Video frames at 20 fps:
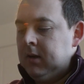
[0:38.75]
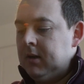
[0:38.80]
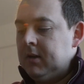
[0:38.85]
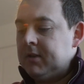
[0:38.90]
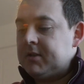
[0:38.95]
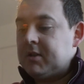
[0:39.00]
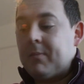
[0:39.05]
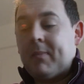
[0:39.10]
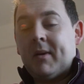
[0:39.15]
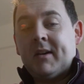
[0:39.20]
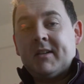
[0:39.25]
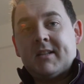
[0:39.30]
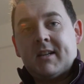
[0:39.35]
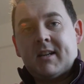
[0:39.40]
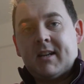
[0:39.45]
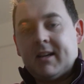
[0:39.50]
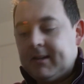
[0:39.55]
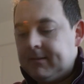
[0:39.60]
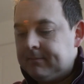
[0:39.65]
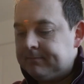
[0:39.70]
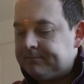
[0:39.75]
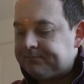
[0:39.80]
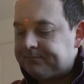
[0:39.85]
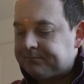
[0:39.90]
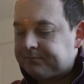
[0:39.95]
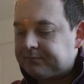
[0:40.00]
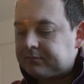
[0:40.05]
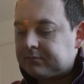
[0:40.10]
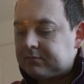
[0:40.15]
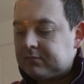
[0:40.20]
So basically,
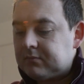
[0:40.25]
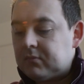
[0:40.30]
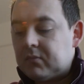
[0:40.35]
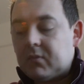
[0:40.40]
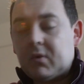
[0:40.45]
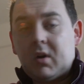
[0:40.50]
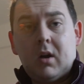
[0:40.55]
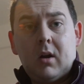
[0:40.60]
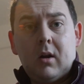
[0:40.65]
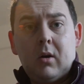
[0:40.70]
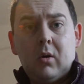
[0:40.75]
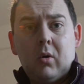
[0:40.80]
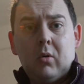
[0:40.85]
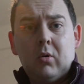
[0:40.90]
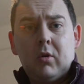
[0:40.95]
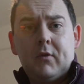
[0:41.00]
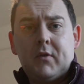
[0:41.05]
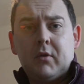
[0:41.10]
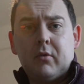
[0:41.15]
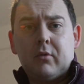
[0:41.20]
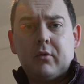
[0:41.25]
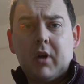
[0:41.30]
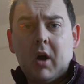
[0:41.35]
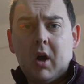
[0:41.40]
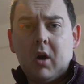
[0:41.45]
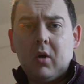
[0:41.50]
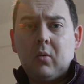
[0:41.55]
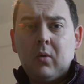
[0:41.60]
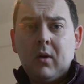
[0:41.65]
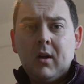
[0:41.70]
all of you will
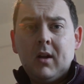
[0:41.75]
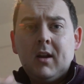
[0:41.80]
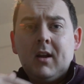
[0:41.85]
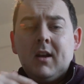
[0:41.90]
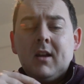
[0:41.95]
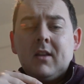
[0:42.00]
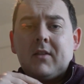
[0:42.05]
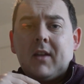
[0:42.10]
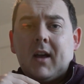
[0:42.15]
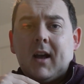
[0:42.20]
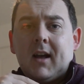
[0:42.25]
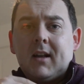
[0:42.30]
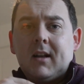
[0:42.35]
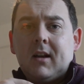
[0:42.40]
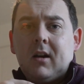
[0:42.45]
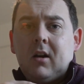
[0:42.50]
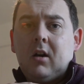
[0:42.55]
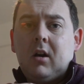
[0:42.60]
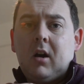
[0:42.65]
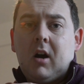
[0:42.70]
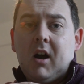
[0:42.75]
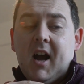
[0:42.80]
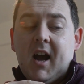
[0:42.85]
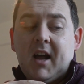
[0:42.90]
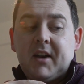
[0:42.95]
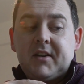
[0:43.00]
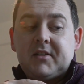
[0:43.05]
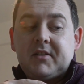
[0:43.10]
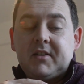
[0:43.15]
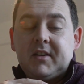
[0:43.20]
know that I
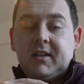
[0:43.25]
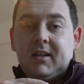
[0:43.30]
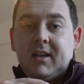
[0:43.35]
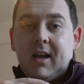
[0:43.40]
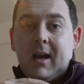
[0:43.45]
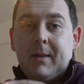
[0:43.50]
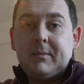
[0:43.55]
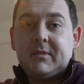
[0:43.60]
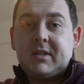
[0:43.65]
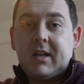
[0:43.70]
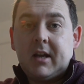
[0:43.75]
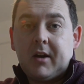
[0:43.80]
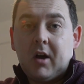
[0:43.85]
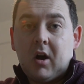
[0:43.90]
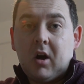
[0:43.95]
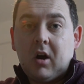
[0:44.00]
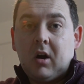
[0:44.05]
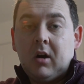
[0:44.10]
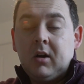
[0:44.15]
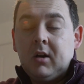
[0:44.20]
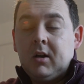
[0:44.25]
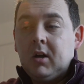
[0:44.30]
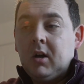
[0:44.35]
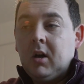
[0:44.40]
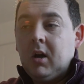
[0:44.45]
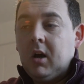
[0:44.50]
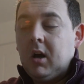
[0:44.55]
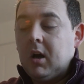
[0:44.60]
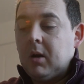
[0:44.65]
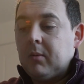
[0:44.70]
had the M10R
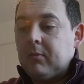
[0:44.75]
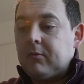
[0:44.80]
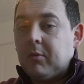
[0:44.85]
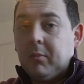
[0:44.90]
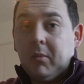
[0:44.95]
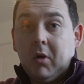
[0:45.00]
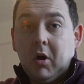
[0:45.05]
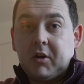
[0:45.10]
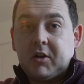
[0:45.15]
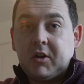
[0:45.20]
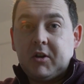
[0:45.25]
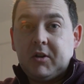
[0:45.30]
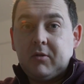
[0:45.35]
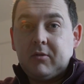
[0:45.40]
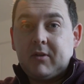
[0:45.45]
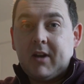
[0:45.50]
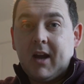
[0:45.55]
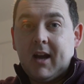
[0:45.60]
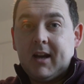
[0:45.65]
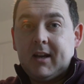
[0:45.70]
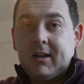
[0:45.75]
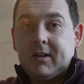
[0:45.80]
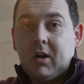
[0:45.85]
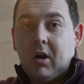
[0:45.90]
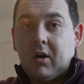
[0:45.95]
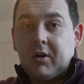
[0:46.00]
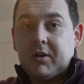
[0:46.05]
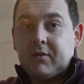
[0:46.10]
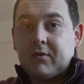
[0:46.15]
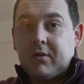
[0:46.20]
from Leica UK,
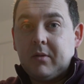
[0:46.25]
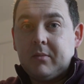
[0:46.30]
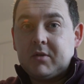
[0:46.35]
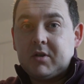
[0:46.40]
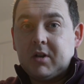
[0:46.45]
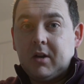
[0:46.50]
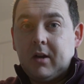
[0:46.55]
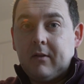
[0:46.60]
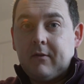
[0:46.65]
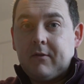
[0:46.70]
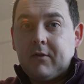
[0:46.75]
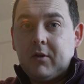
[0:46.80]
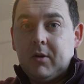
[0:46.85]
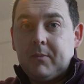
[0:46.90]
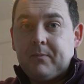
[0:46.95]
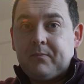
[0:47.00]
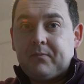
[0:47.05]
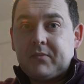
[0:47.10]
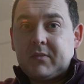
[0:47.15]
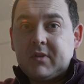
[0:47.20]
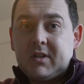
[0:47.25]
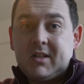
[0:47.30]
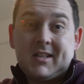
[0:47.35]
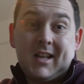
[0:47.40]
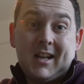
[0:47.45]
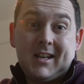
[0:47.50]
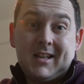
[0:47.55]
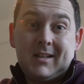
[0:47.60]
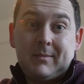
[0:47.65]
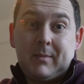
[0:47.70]
kind of them to
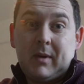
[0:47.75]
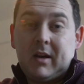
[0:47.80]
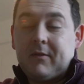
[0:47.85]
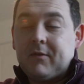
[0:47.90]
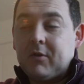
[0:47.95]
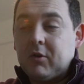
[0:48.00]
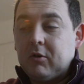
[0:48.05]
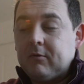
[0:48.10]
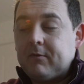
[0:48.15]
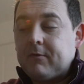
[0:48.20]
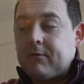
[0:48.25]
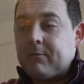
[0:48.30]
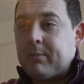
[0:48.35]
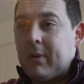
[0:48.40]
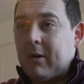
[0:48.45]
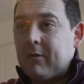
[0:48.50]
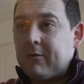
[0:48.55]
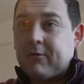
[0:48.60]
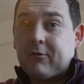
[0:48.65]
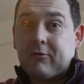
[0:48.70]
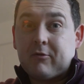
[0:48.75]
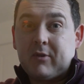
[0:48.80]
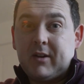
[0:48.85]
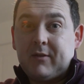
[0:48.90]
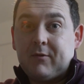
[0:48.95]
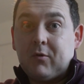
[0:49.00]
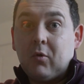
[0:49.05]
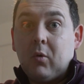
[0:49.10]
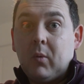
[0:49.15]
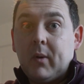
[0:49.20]
send it to me for about
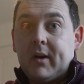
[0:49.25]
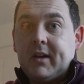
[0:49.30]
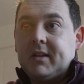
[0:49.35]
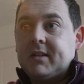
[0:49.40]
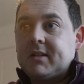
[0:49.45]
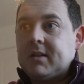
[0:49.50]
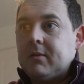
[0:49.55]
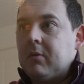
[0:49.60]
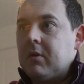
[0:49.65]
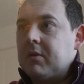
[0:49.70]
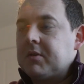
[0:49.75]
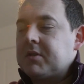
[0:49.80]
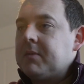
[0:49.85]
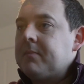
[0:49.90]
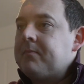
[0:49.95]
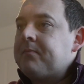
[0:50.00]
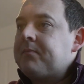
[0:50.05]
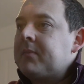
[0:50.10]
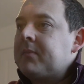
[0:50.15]
3-4 weeks it was,